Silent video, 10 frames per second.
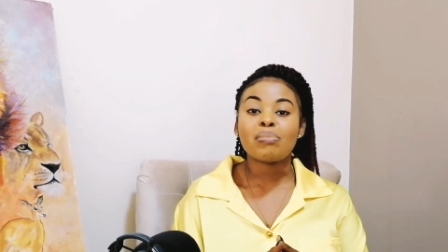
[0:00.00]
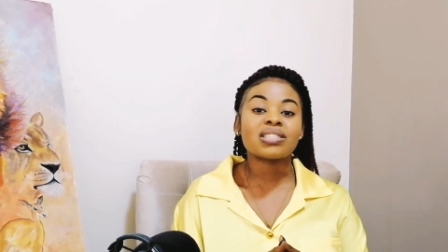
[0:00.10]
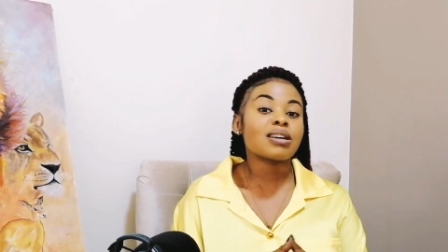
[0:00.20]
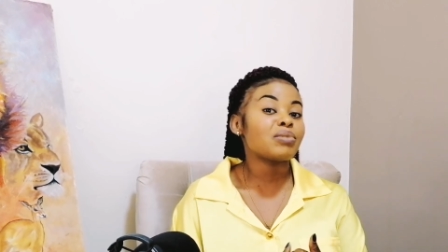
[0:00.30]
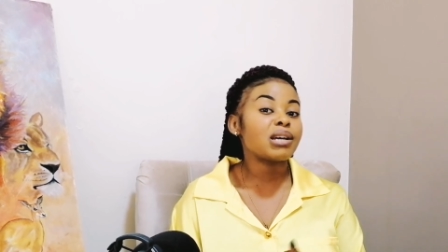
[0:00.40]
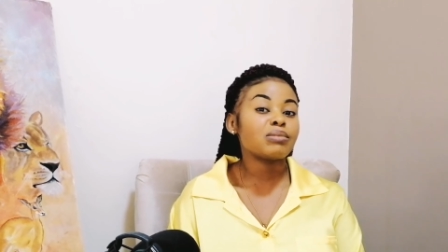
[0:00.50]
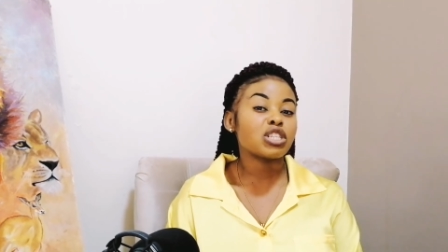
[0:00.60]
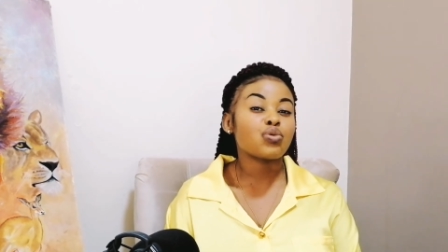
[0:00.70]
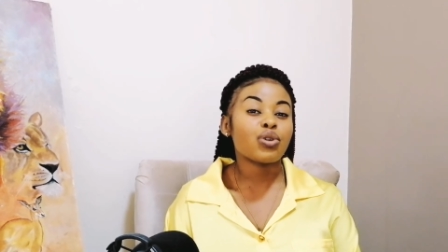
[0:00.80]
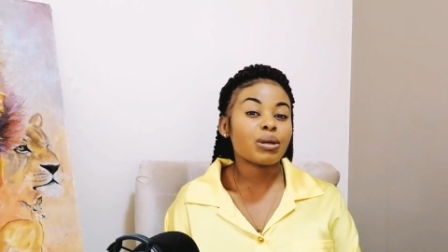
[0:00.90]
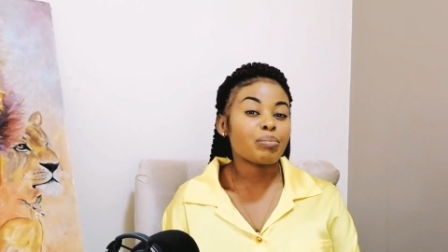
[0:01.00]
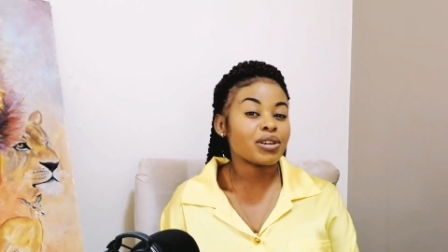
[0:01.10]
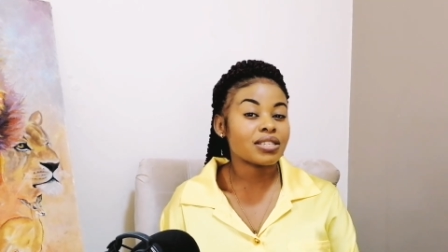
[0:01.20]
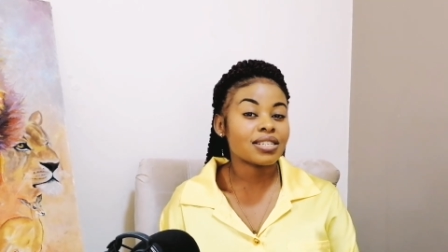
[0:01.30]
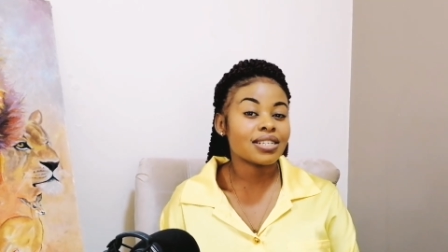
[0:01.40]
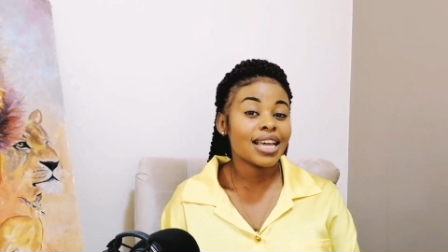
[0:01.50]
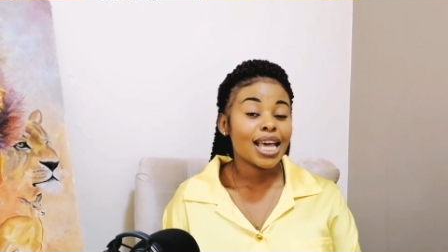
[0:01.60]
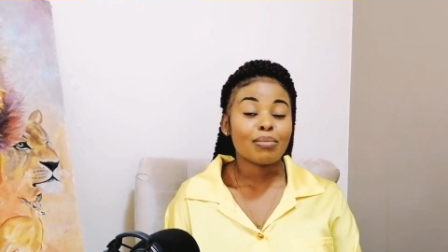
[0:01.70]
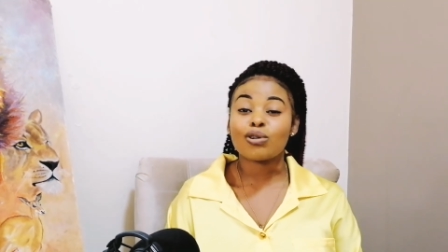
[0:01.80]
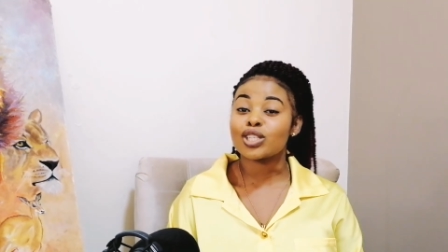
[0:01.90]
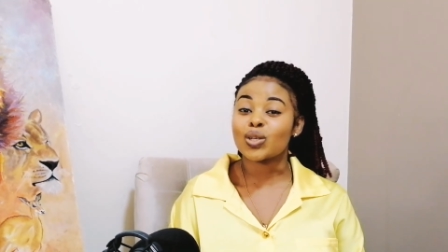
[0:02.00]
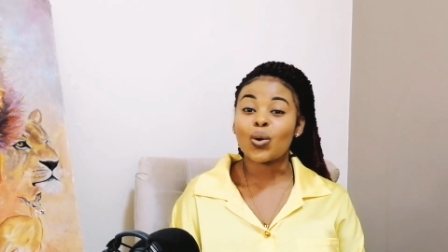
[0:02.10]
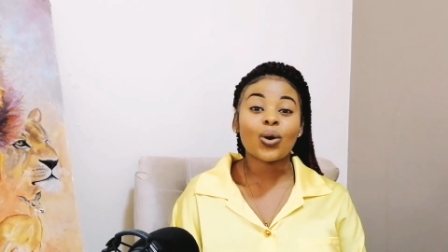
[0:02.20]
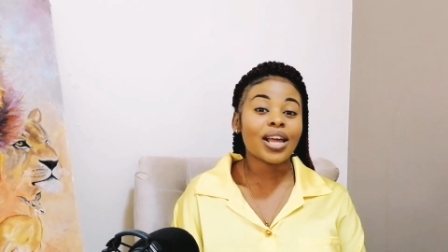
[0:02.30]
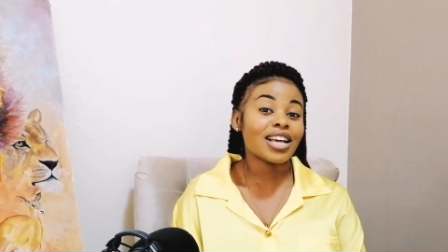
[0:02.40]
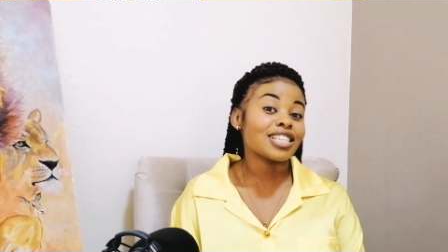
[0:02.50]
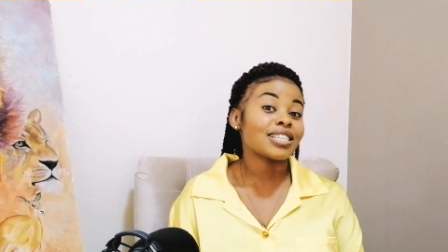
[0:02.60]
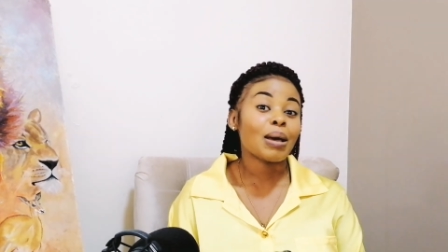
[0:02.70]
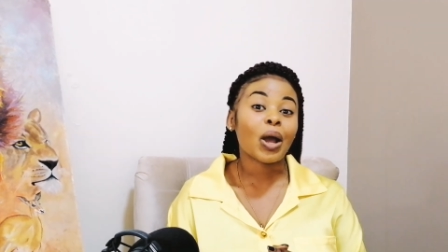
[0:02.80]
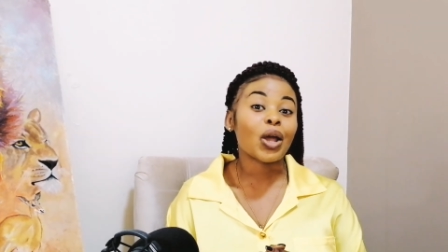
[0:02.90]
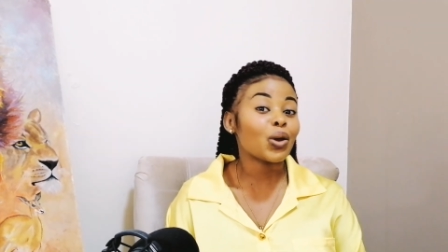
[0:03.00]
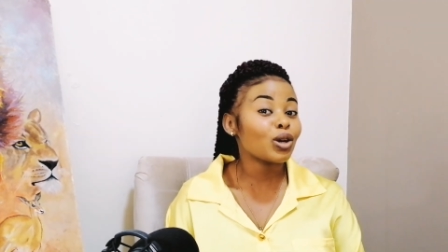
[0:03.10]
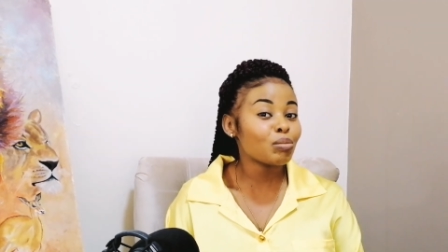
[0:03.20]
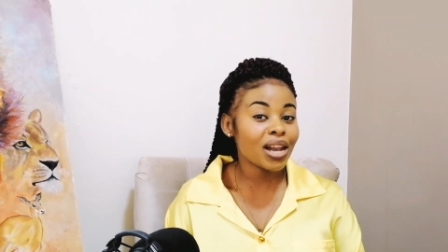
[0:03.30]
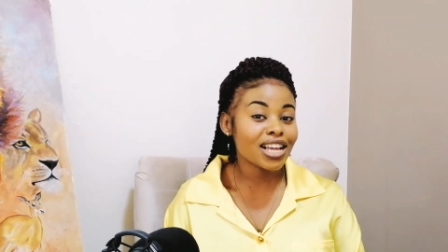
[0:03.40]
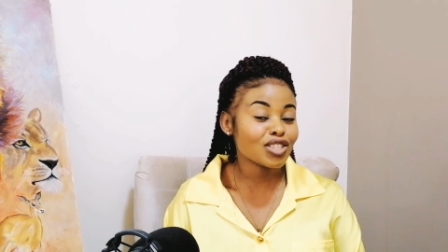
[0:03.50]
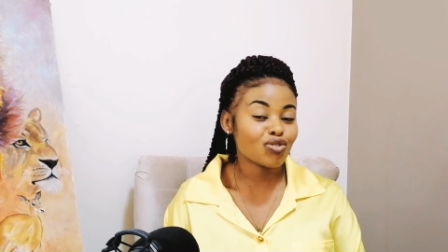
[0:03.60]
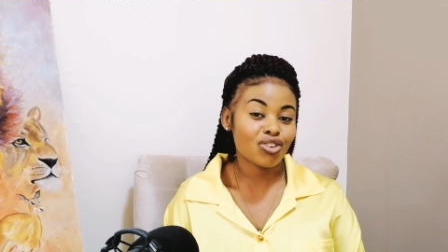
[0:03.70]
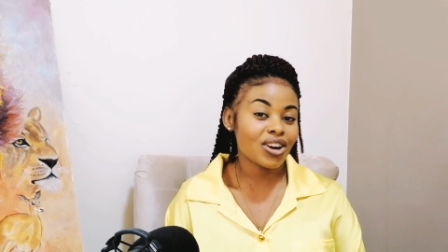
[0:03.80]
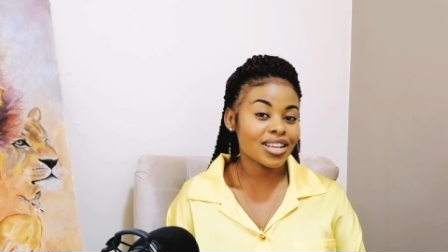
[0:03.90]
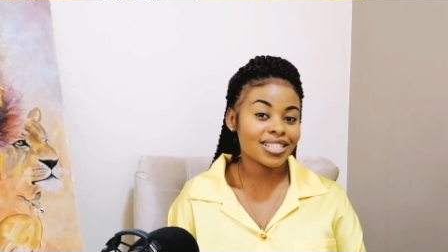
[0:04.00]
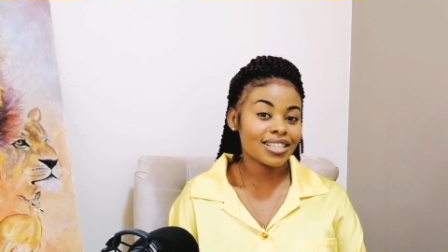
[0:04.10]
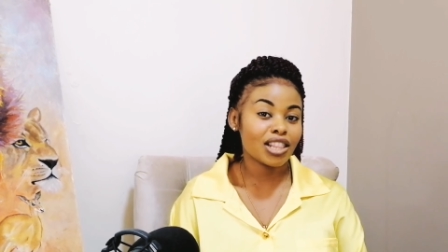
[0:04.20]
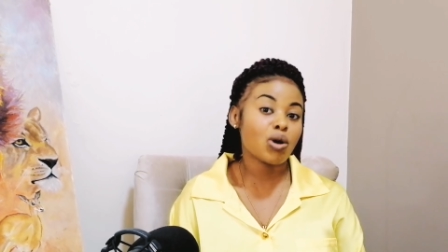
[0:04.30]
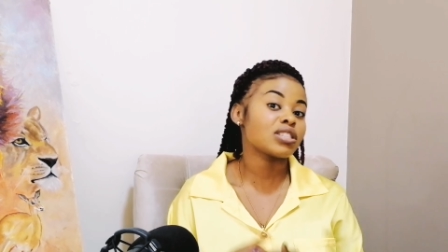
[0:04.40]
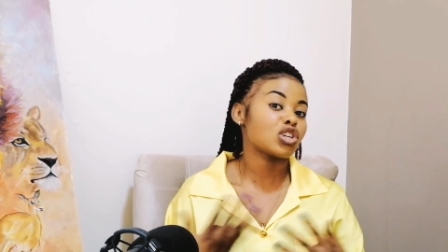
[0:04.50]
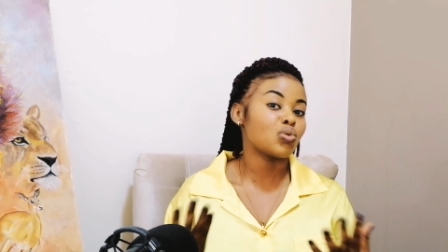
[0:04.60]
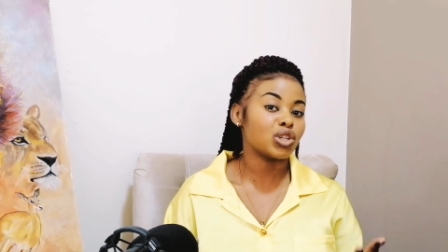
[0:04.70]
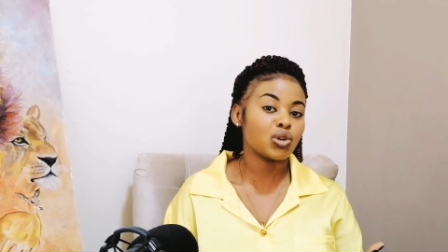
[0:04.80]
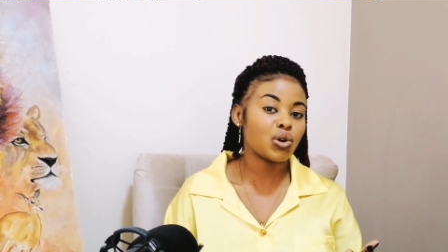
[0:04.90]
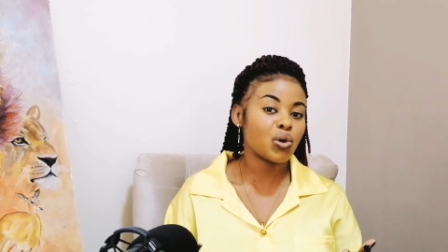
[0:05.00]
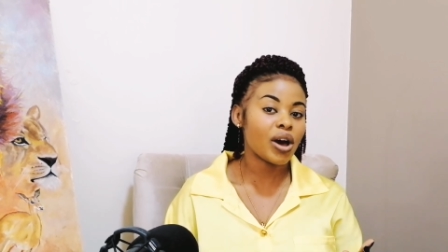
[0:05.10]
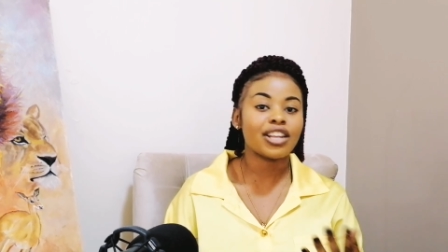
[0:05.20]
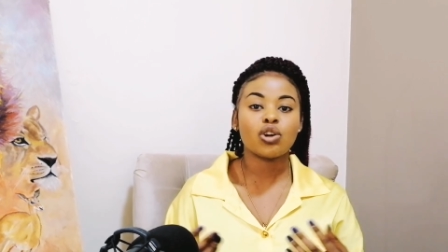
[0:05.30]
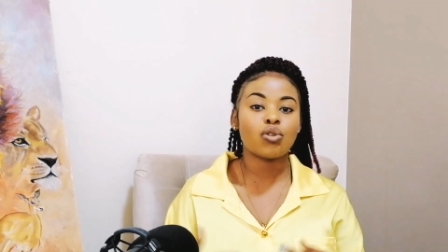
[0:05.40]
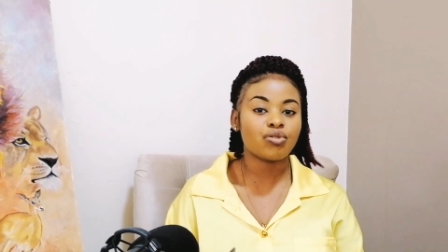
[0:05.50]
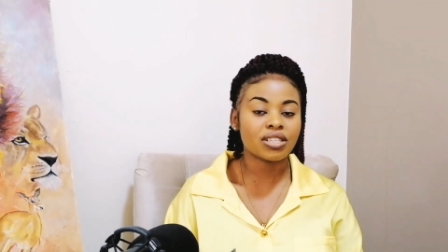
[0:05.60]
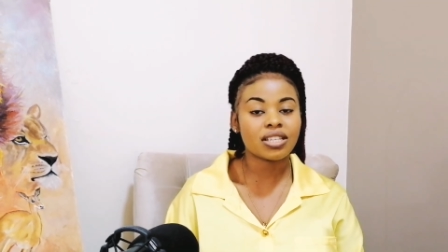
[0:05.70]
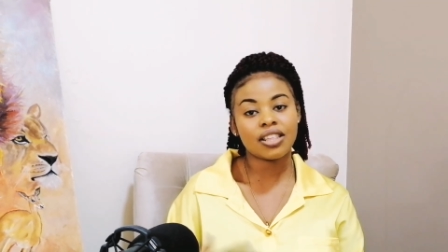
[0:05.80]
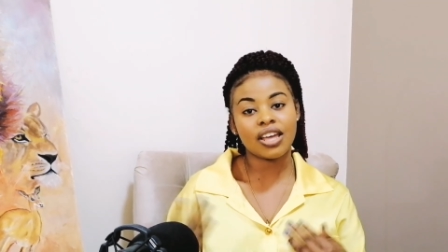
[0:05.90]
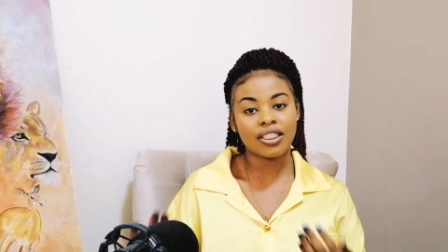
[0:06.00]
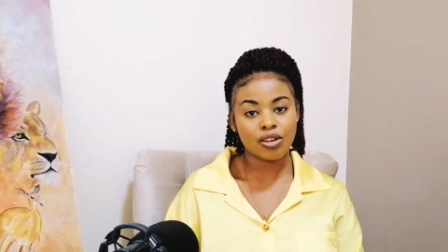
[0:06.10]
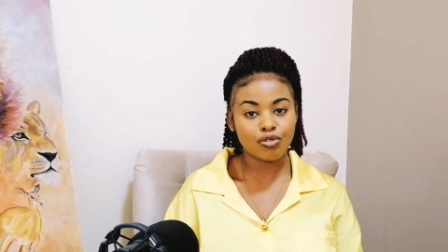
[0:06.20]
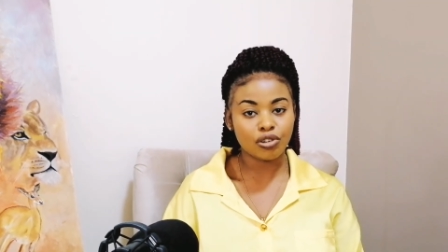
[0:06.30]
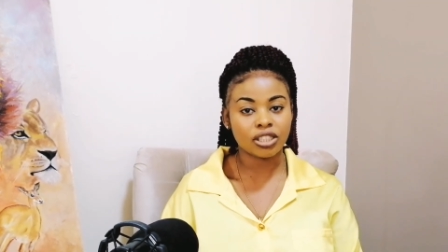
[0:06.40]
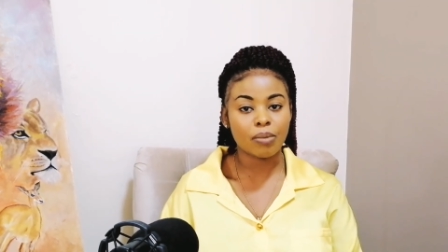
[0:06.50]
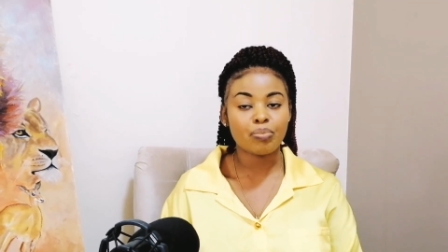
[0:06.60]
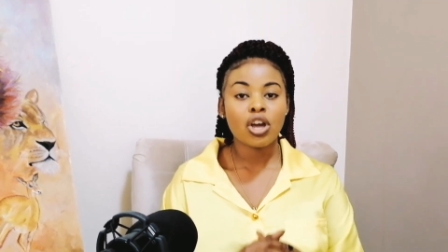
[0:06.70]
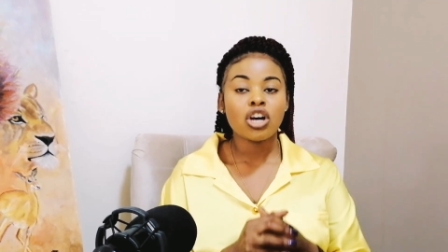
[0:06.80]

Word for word: But sometimes it's for the best because God has good plans for us, all that we don't know, and obviously they're in the future.